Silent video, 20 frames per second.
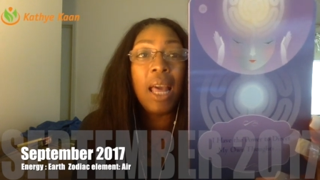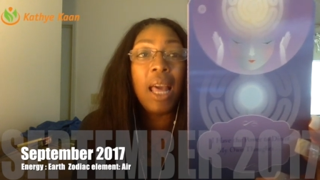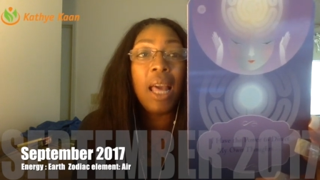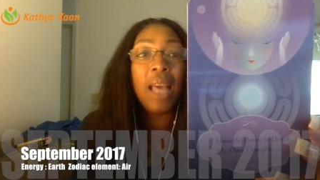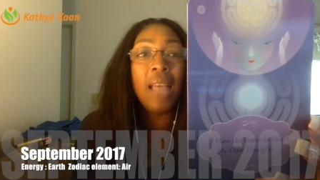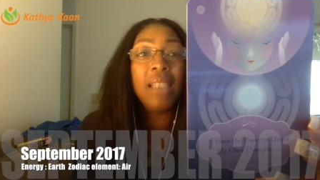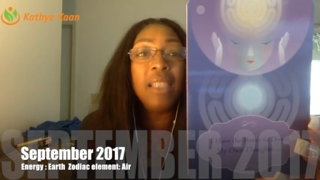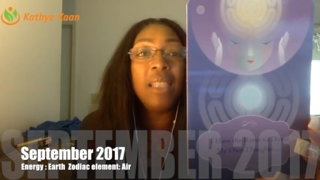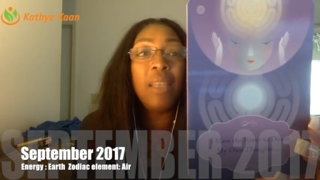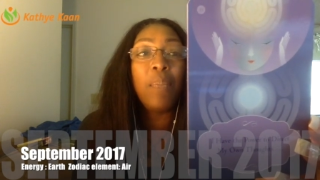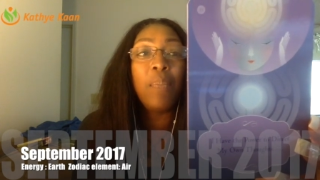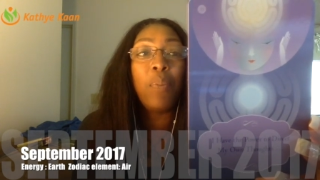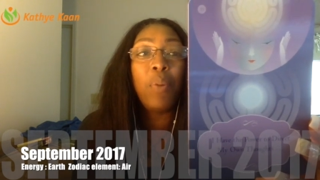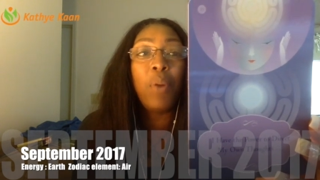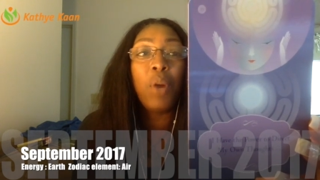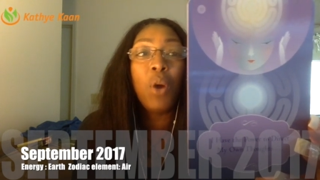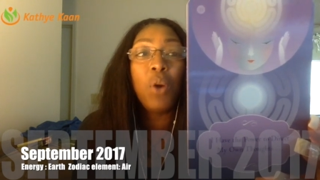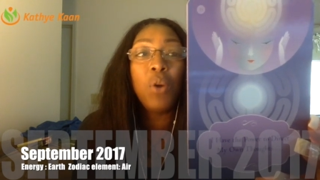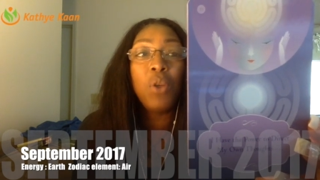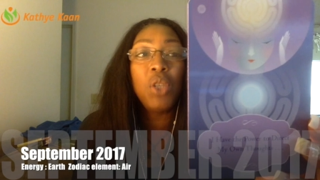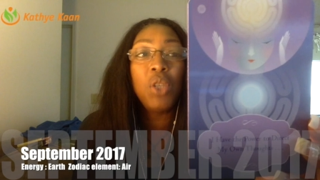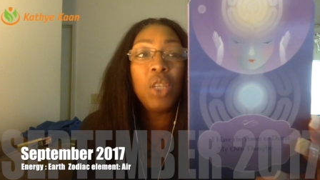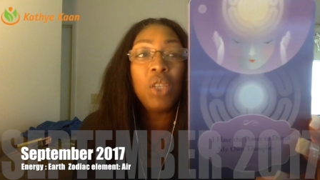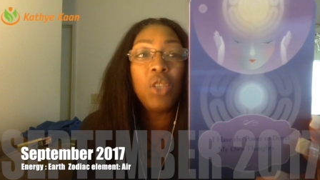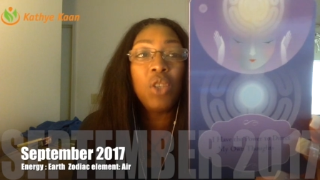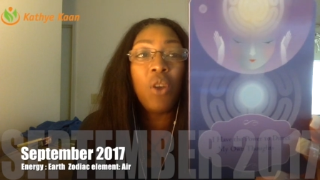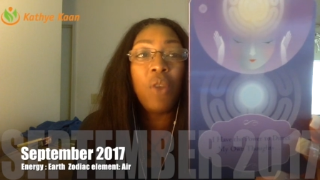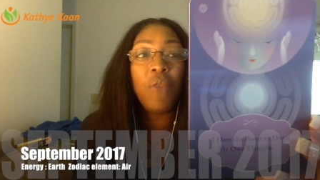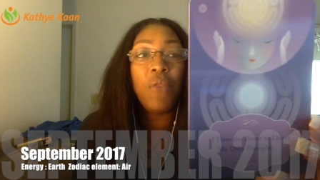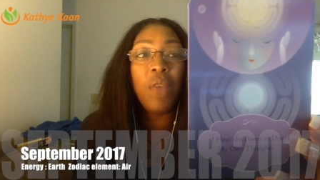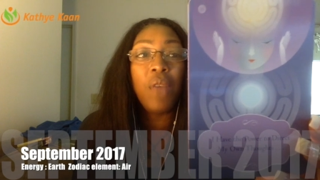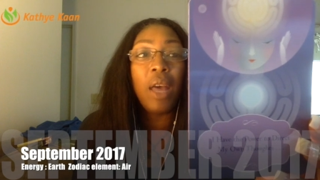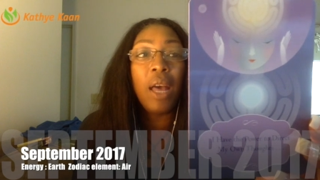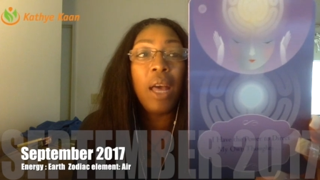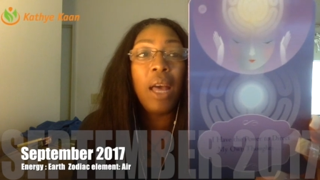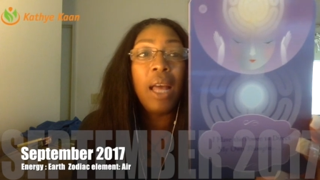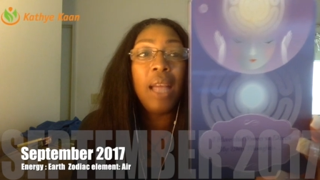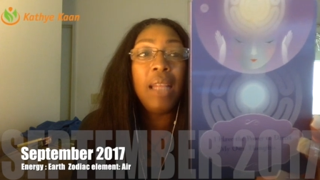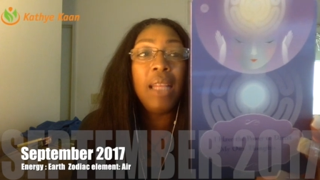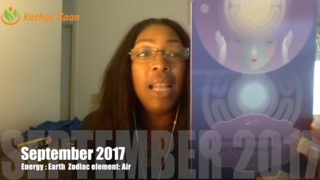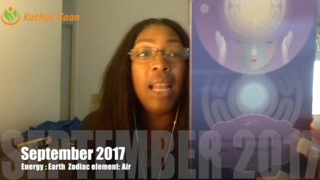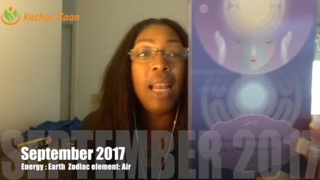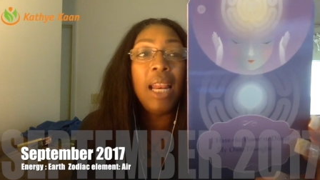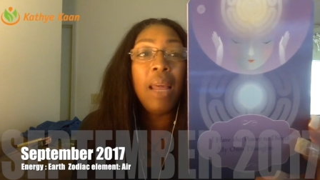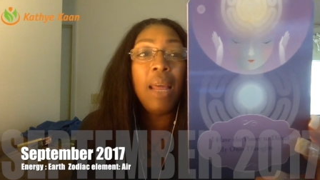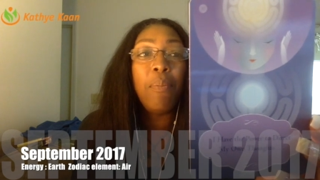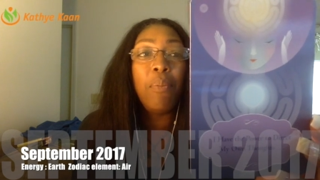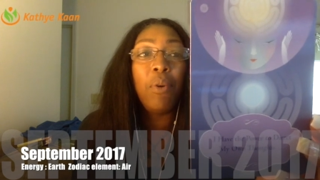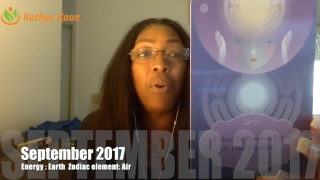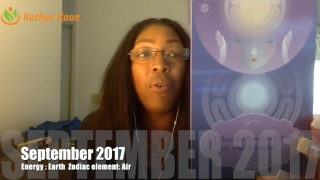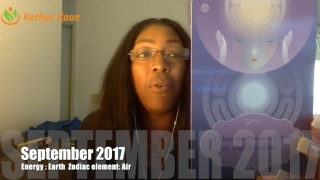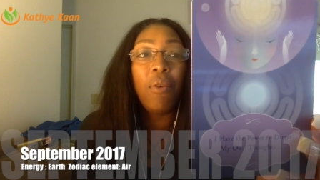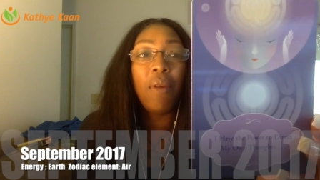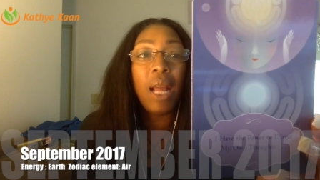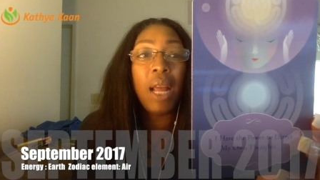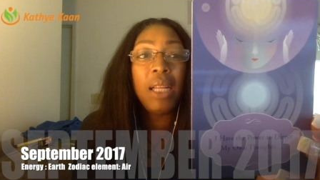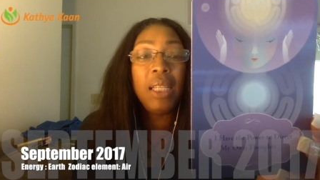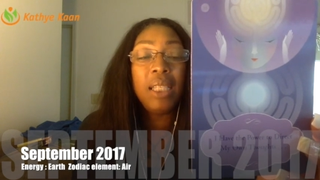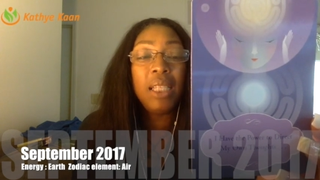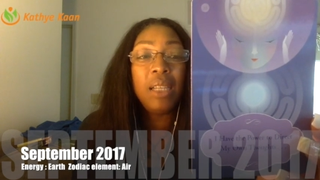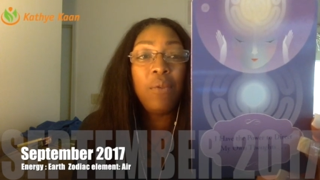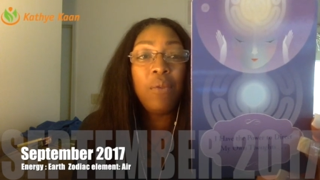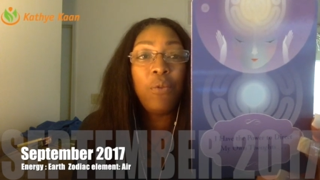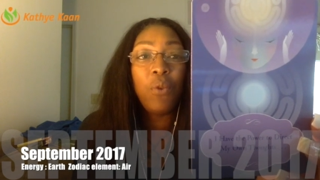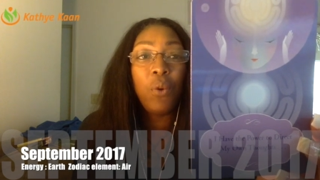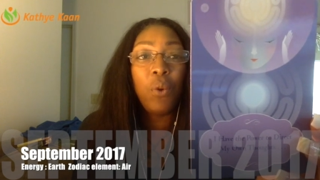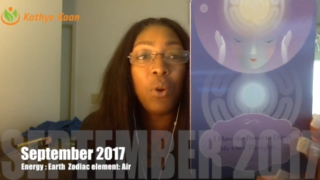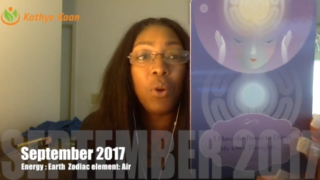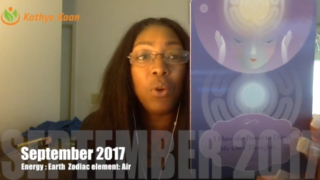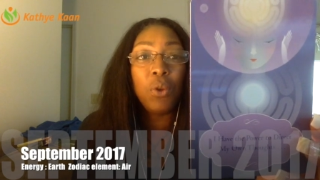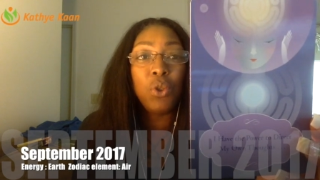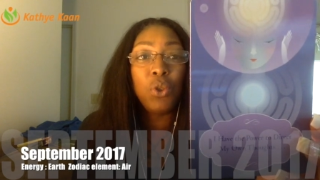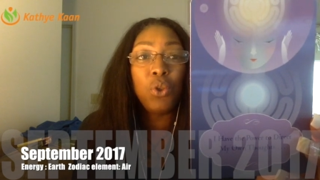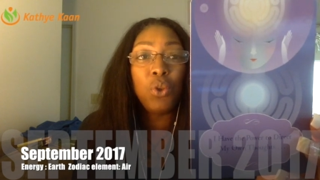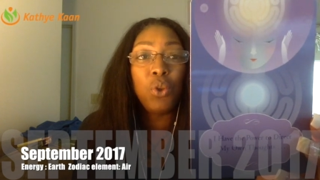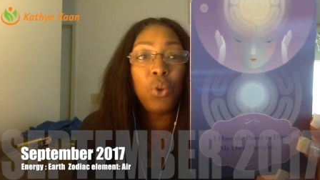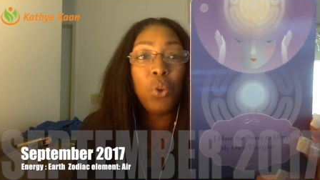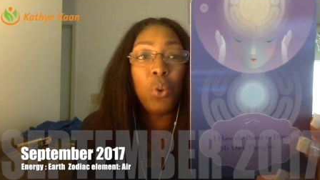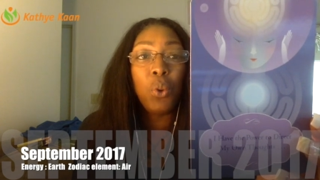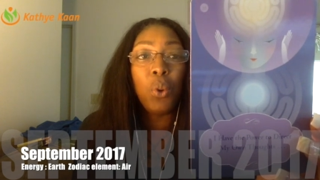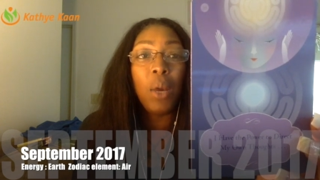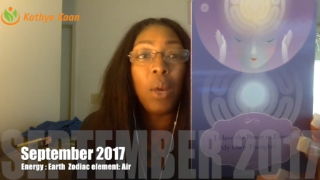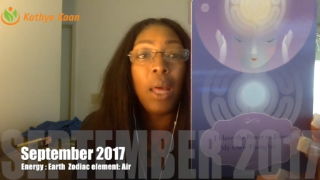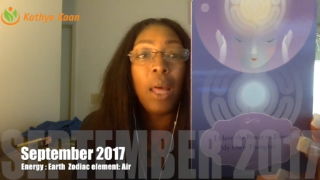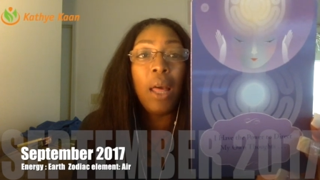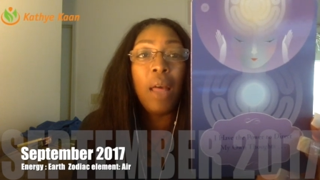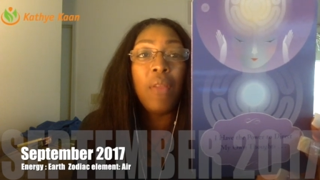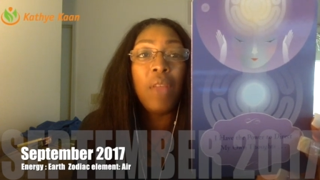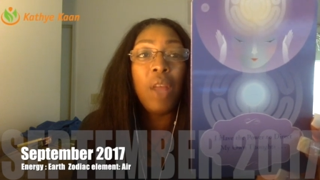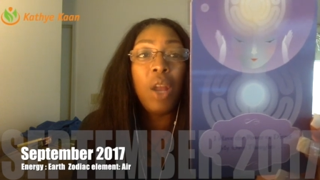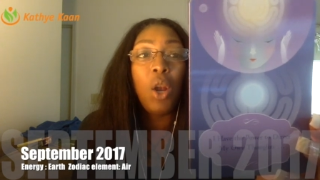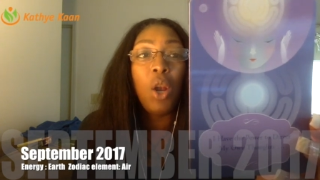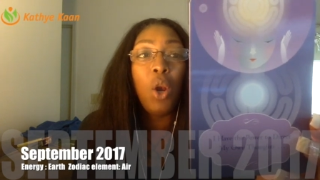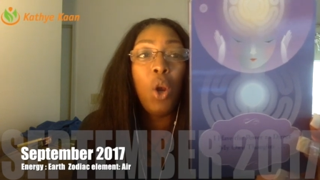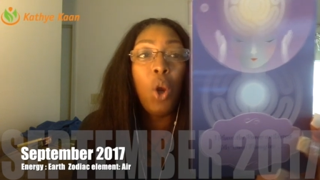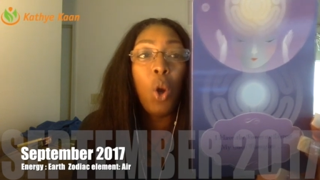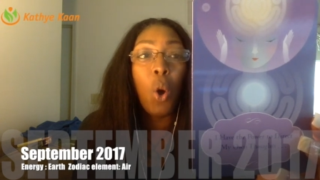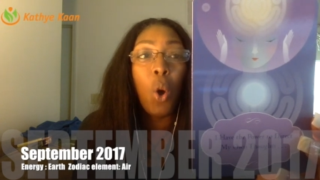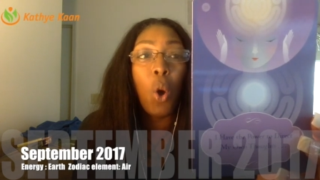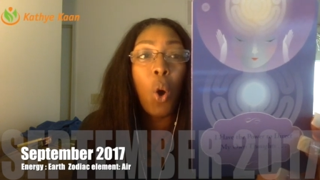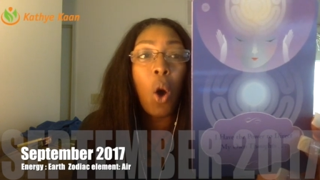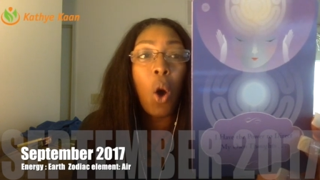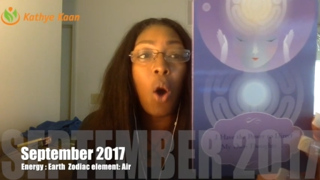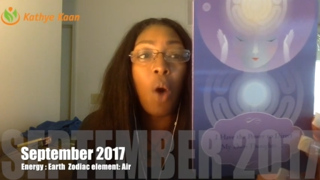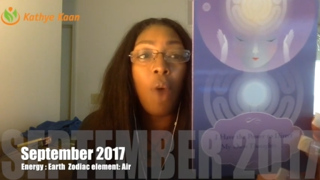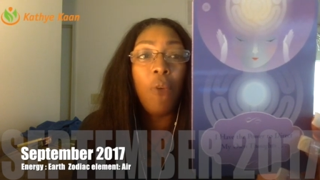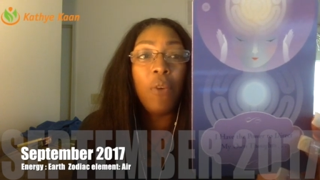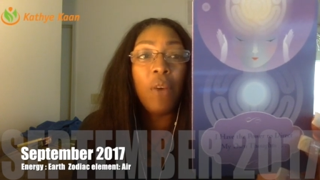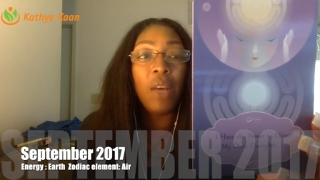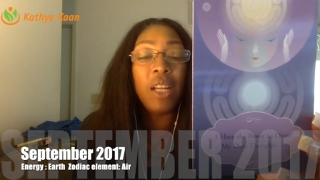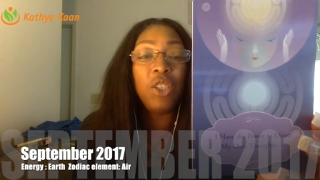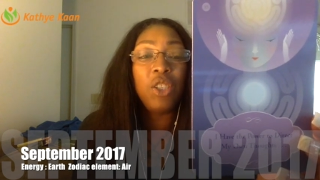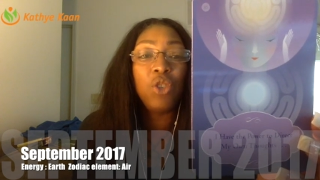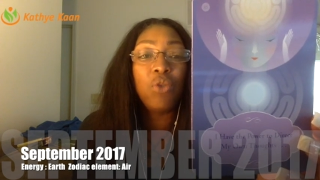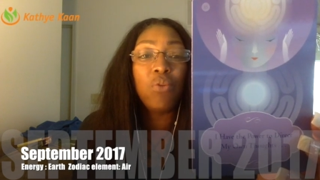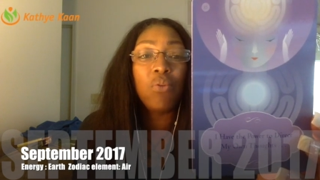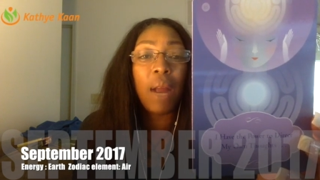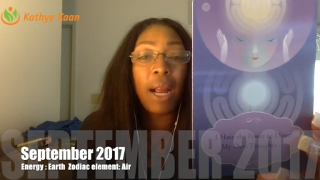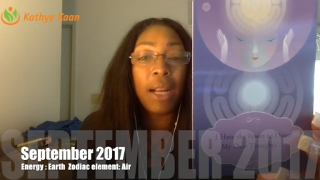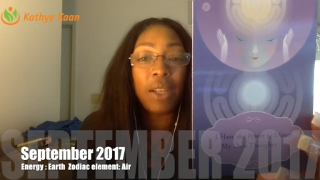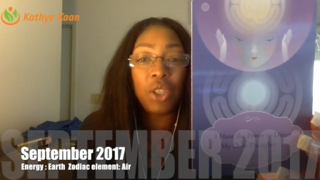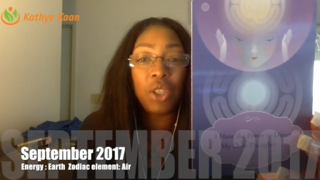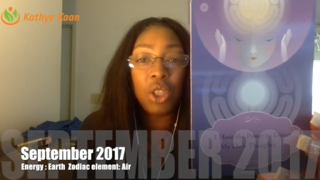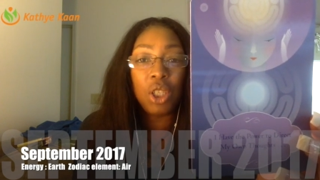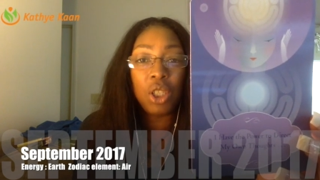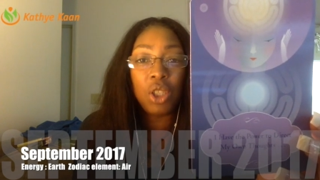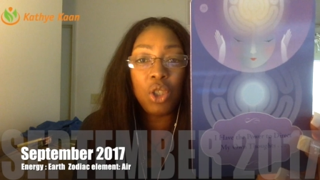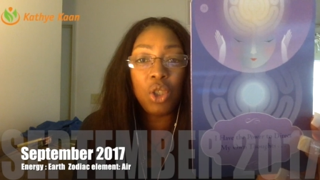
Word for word: is the process of the liberating focus through the law of attraction.